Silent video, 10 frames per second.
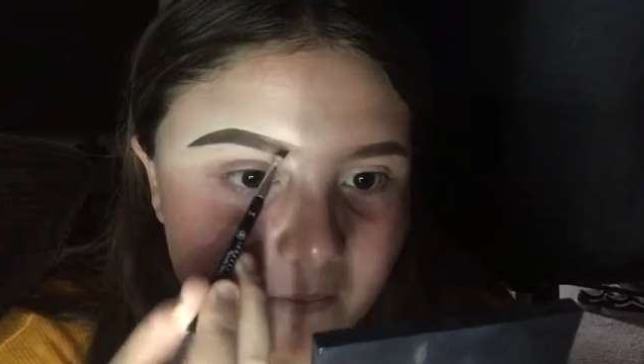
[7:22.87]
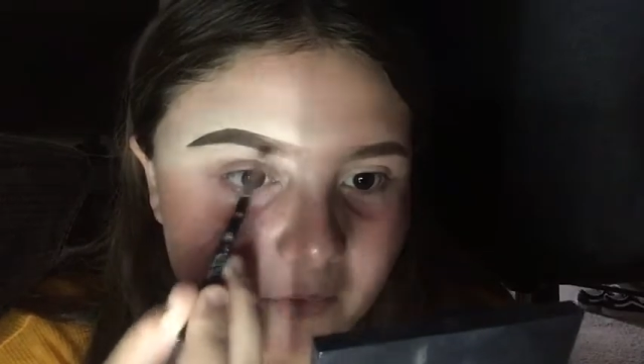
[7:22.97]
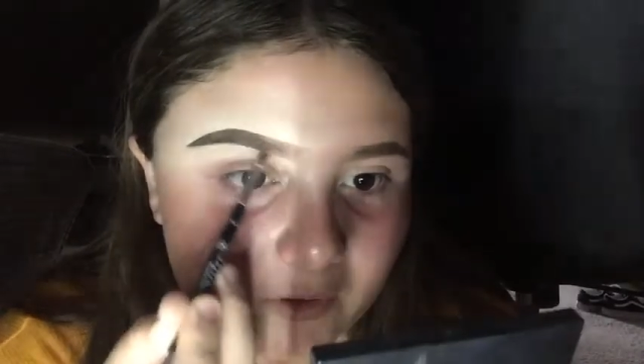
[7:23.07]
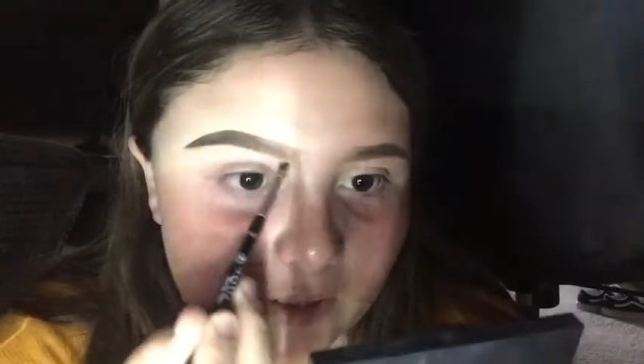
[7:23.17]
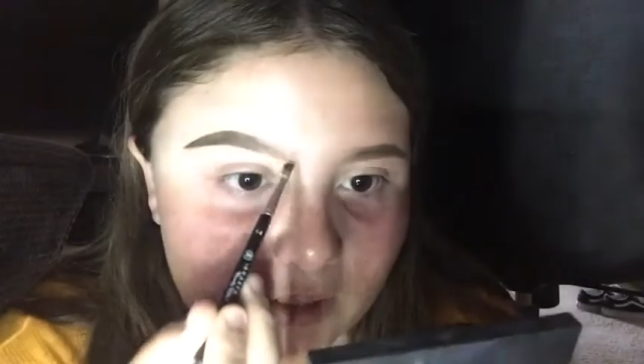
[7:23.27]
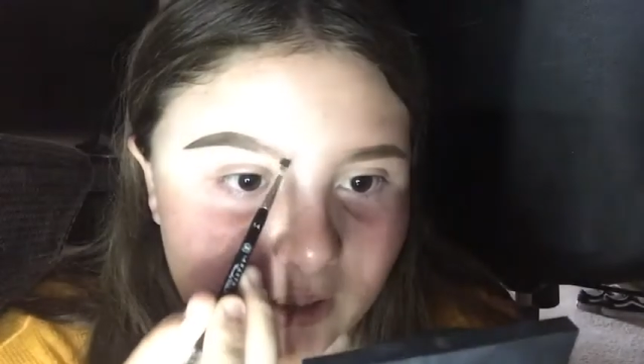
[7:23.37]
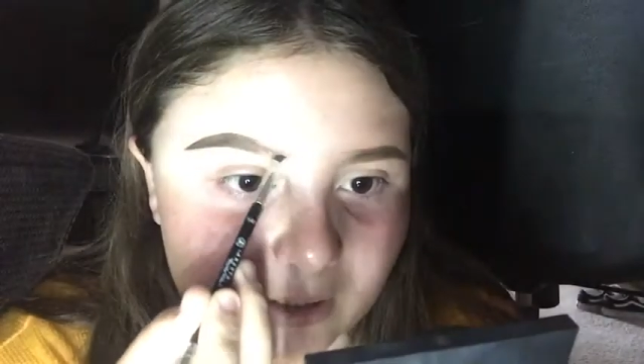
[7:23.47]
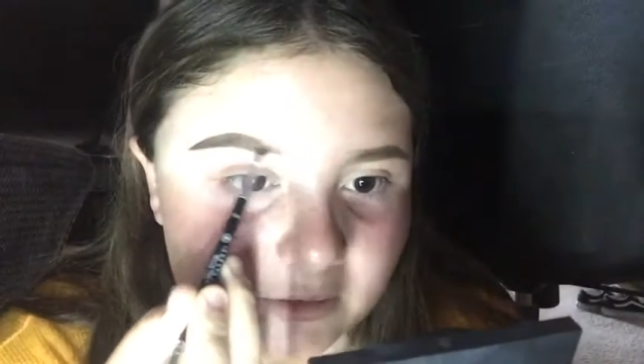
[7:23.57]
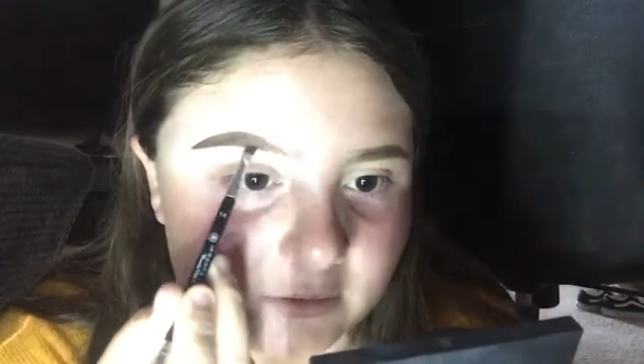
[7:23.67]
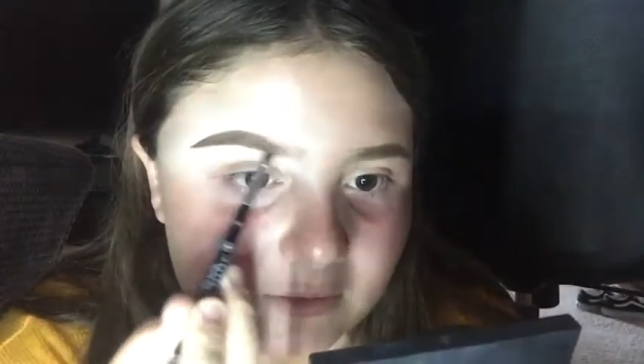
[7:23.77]
but like
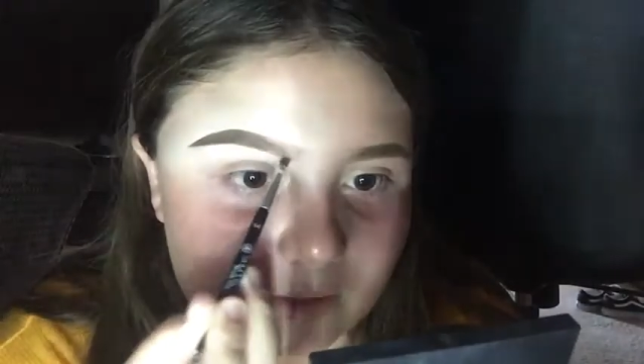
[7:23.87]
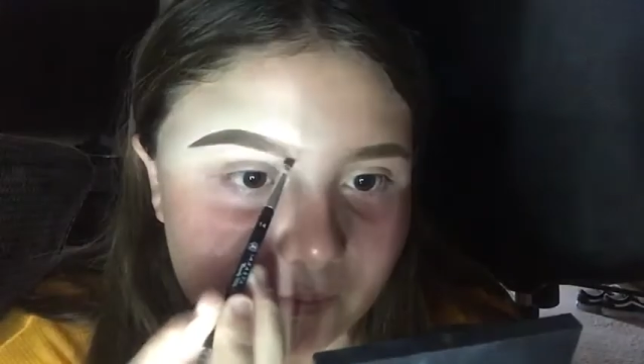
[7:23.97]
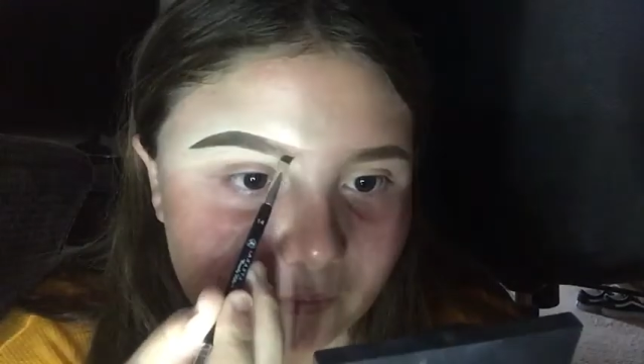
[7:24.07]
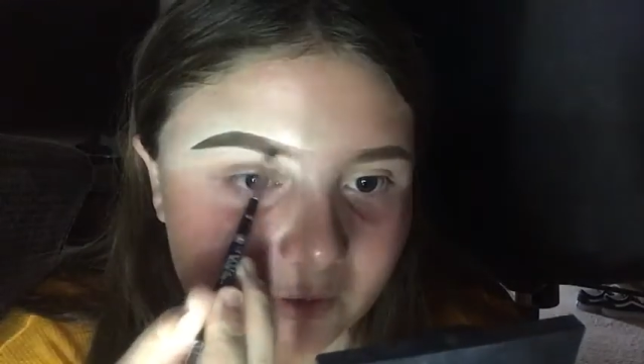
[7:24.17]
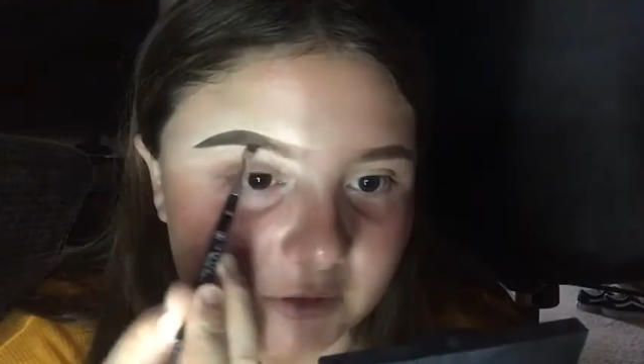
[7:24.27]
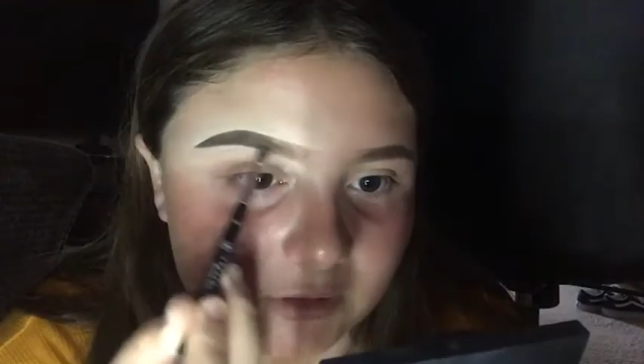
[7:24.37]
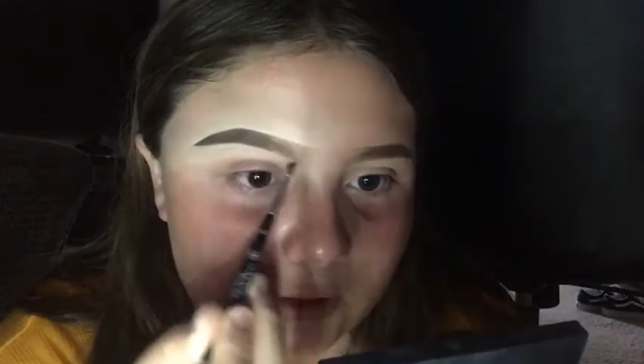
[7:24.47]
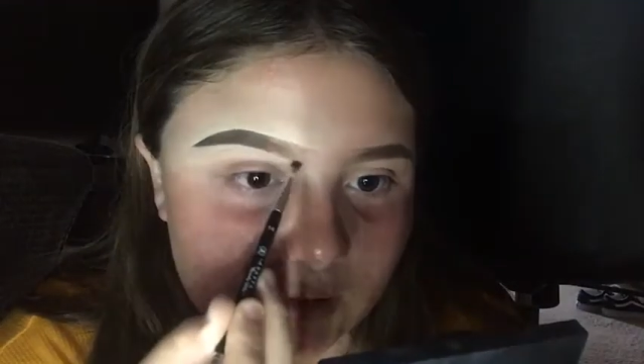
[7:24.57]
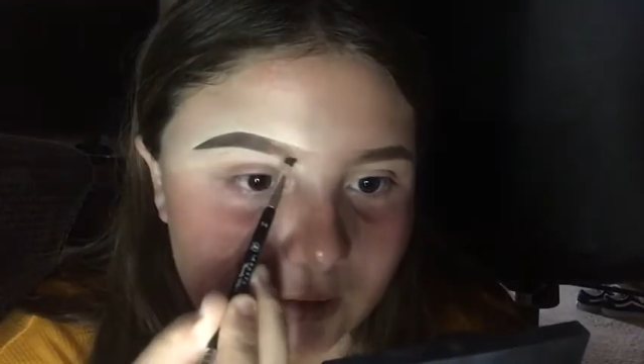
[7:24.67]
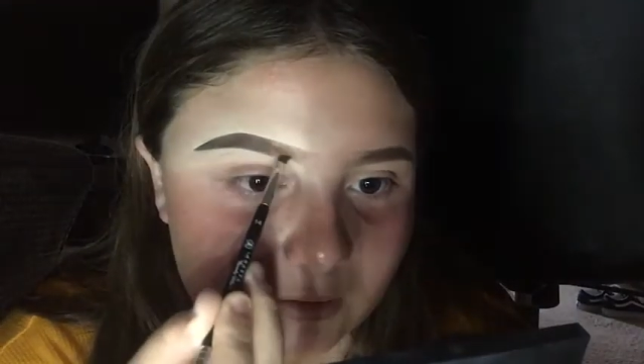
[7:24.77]
I just keep brushing
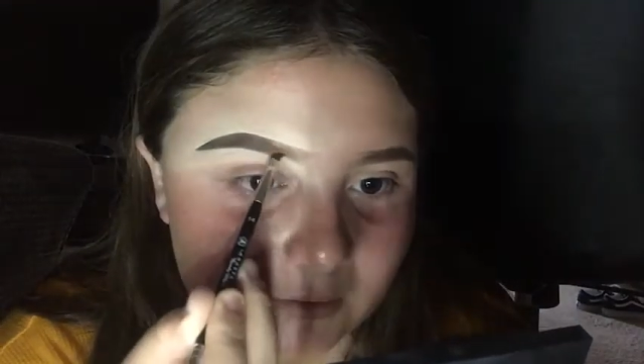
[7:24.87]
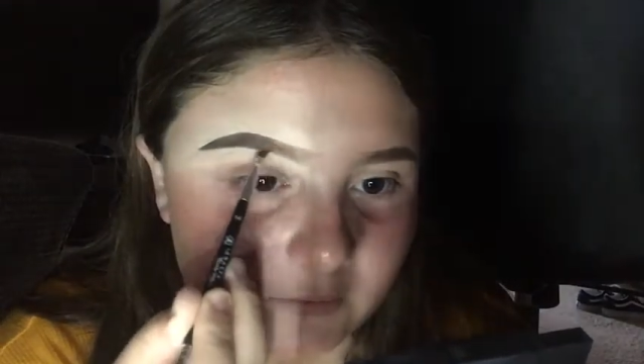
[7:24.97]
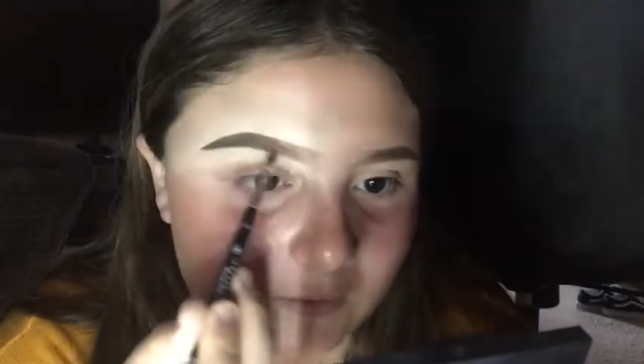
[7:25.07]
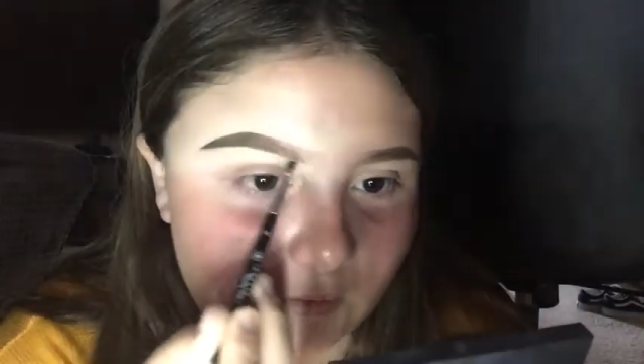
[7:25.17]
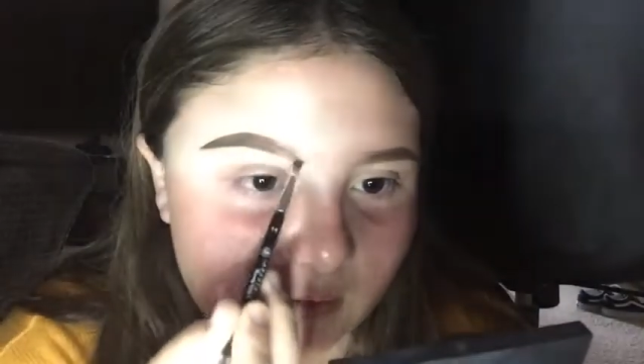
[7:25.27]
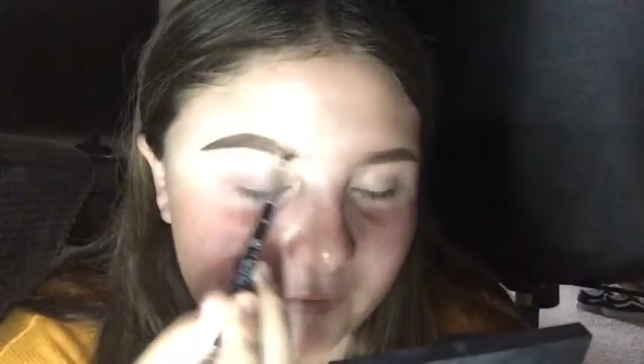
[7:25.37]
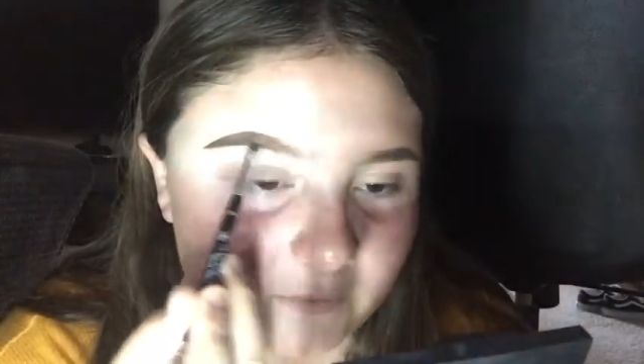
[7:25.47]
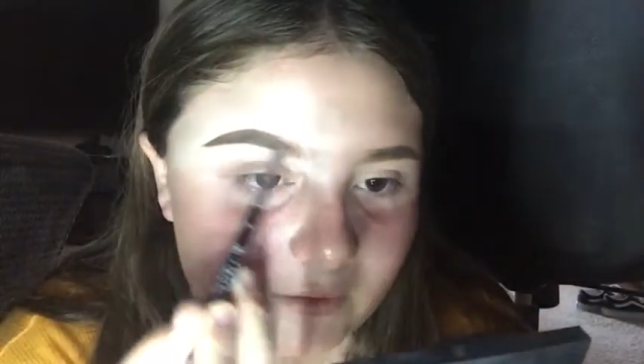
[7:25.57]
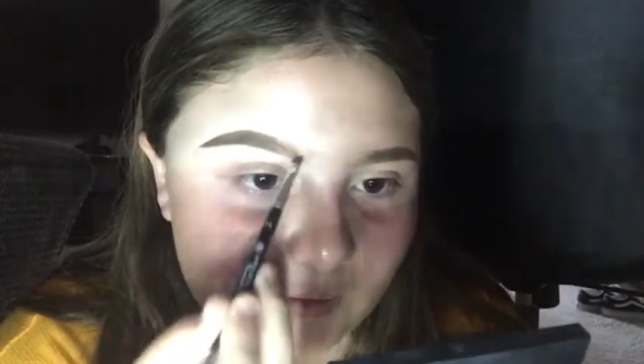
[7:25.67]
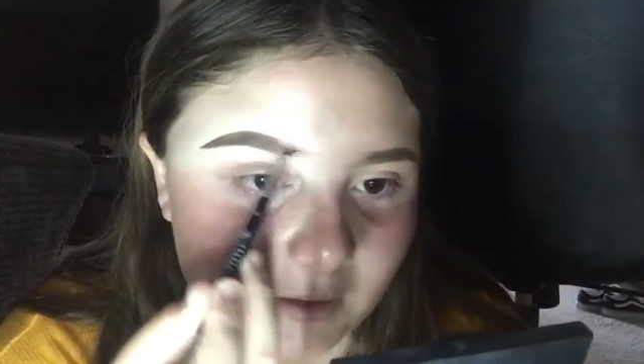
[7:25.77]
it till I
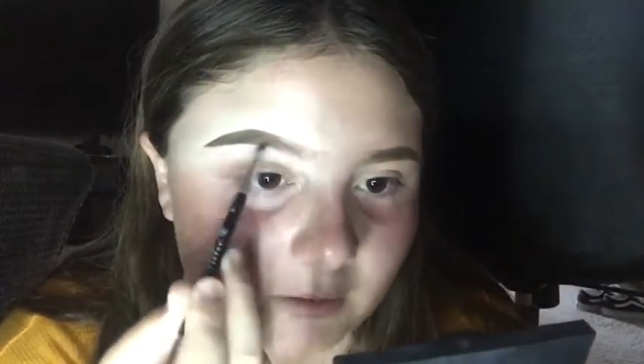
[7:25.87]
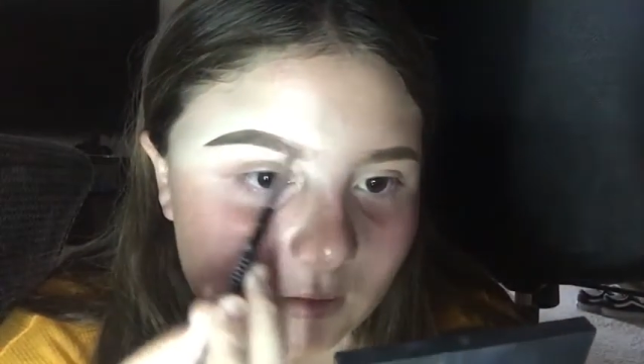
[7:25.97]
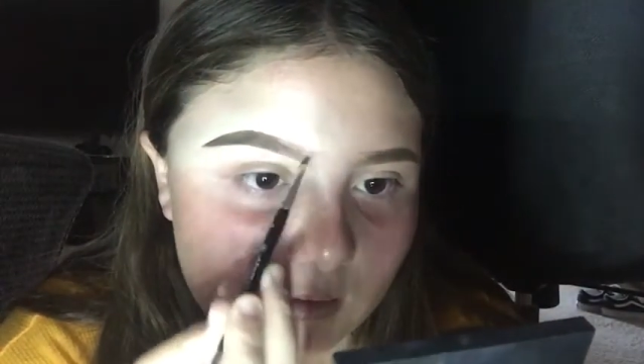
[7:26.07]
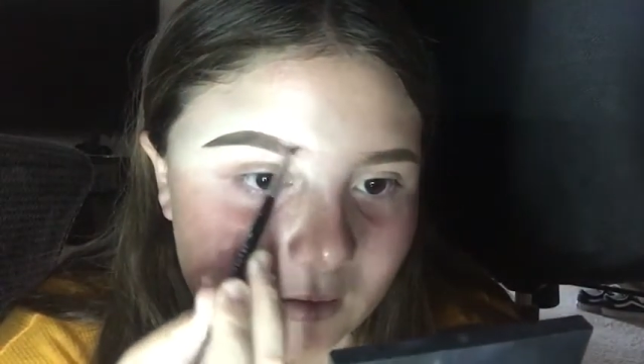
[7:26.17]
see like